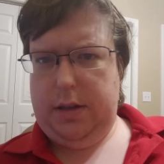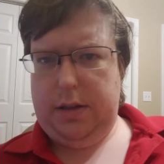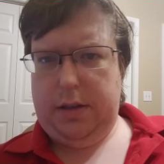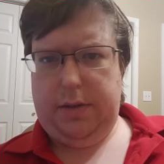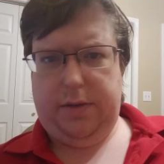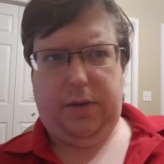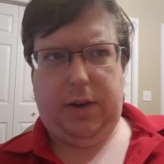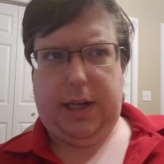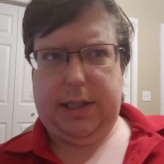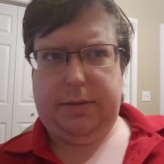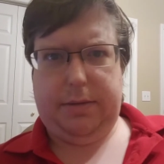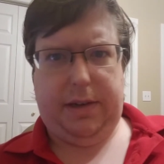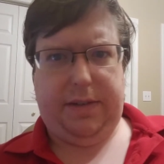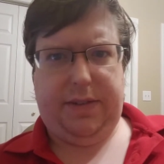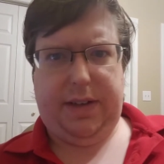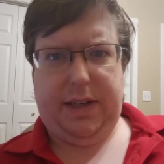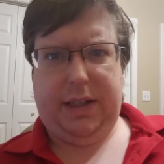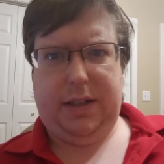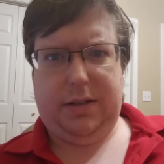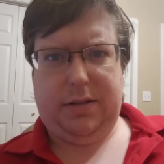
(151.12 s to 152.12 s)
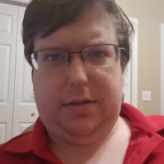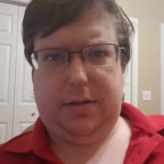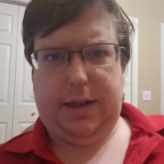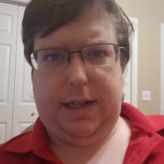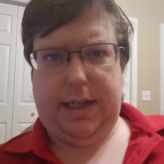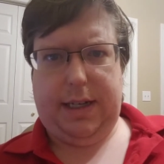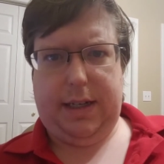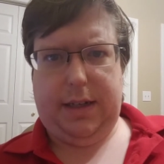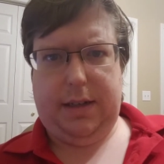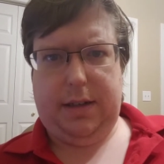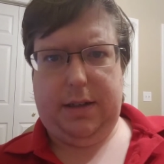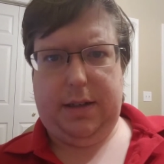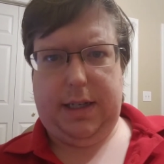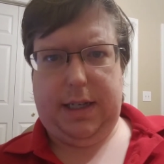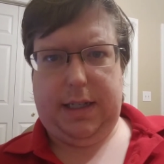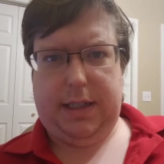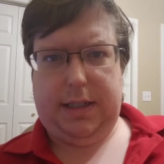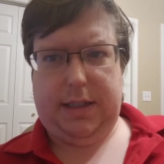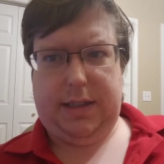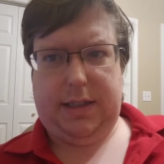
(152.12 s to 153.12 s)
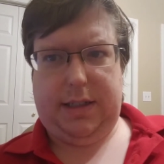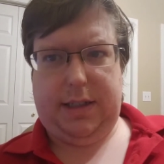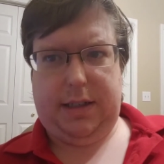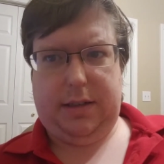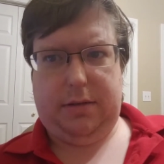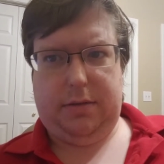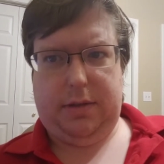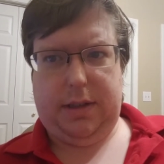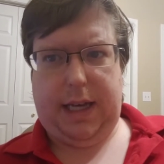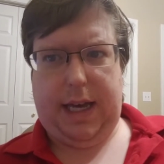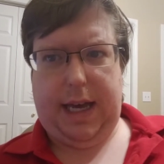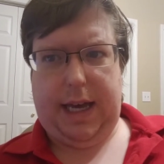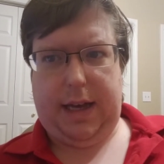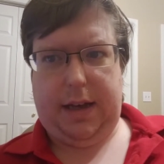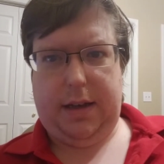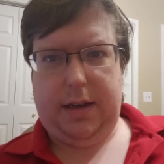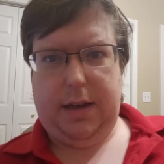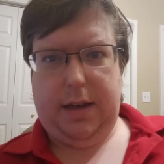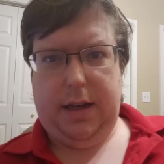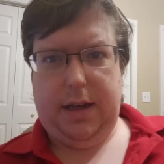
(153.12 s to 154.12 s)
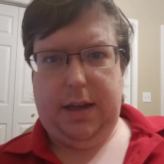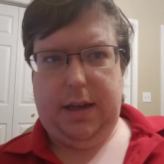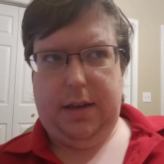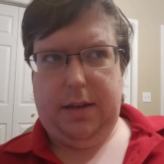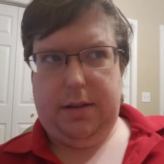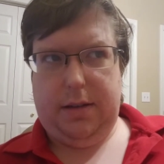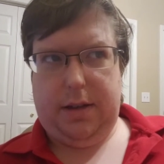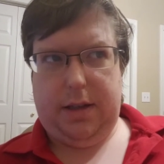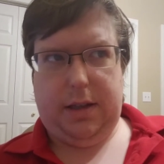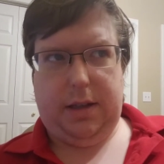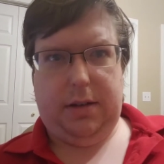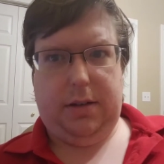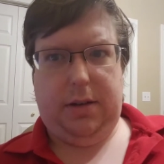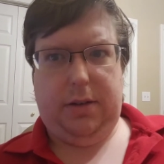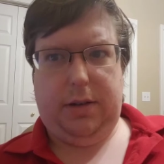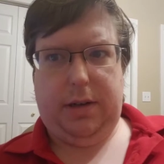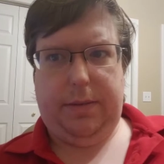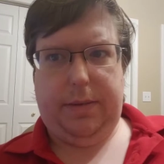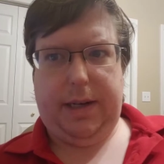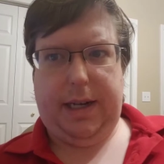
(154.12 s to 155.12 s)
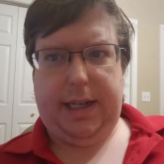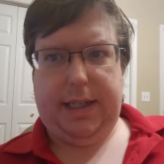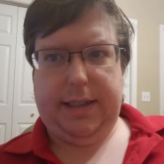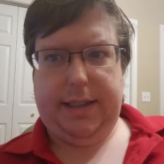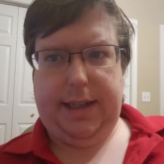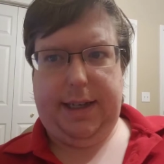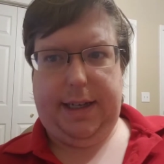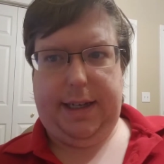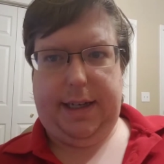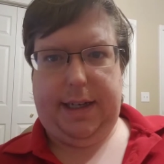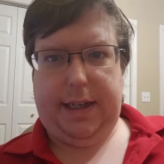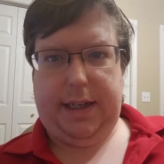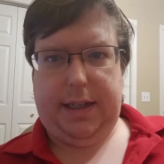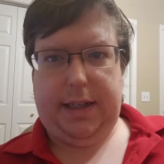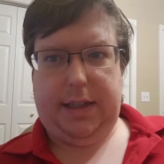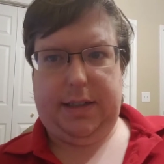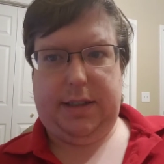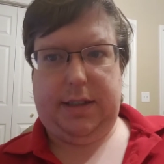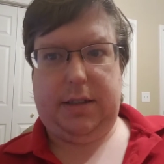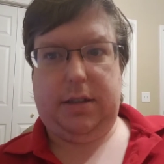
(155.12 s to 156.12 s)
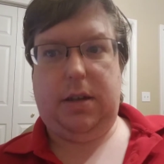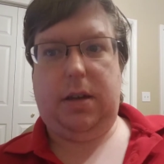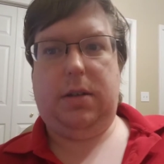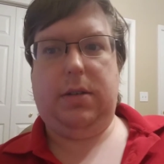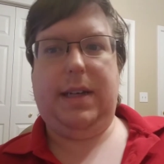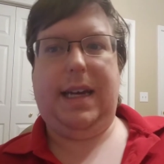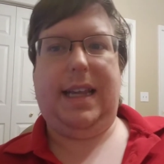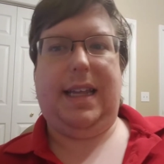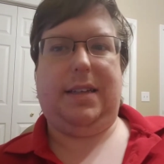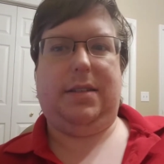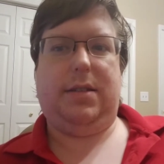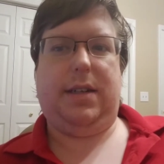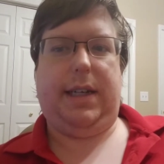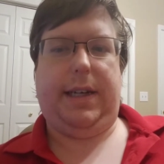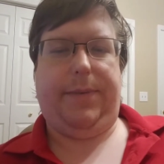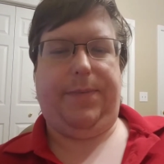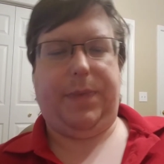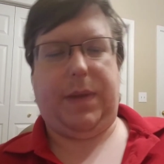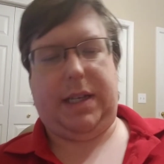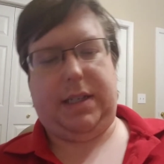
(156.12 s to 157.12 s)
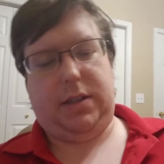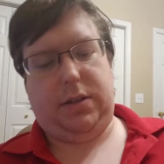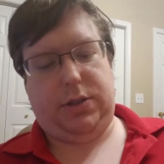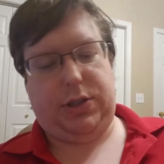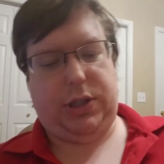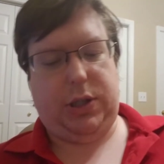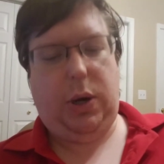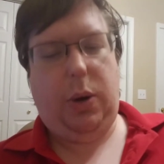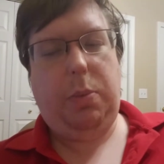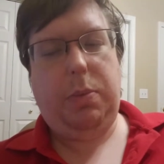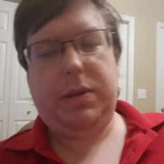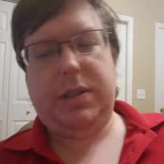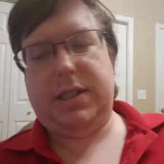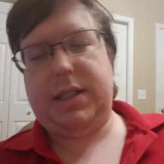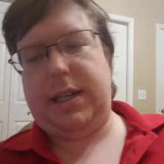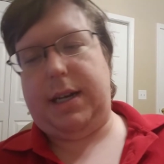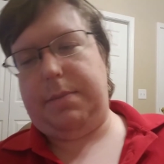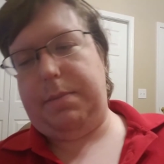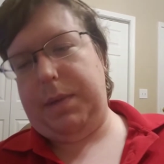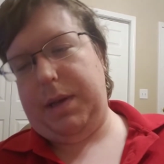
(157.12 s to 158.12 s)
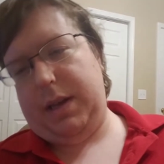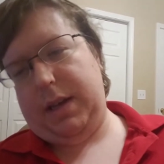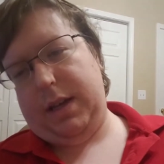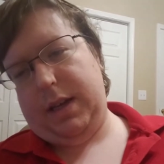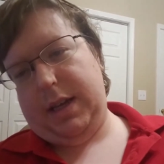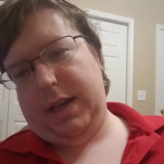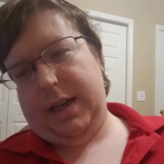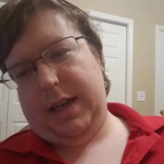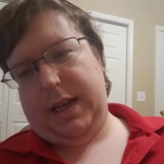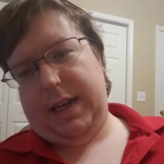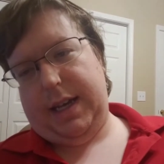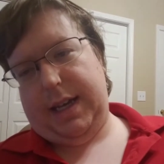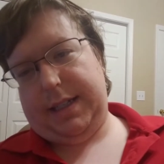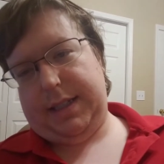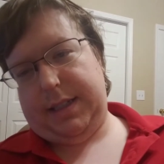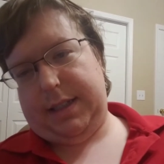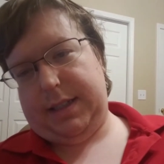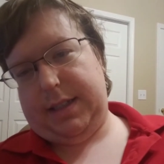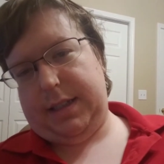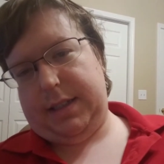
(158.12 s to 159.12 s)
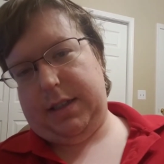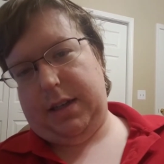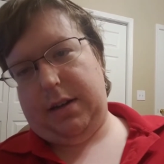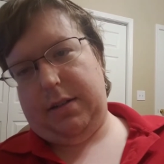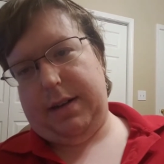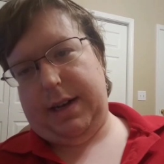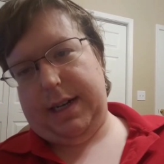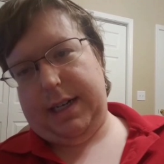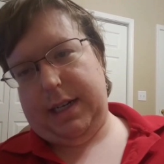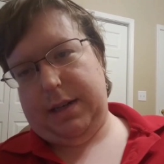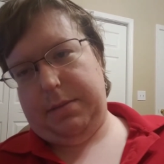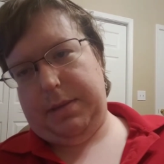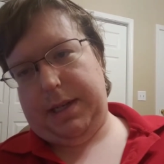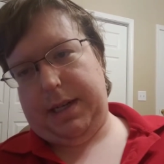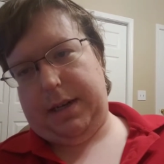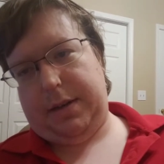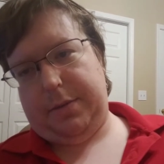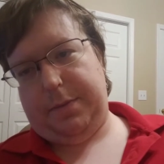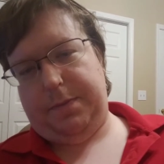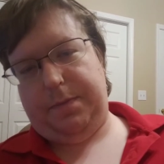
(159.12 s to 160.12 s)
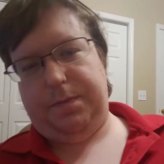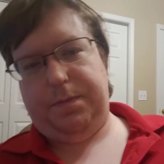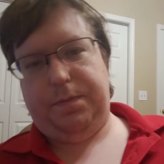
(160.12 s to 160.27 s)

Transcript: You watch my videos, right? And she says, well, yeah. Then you know I'm a nice kitty. And then she says, oh, yeah, that's right. And so she opens it up. And she says, all right, come on out.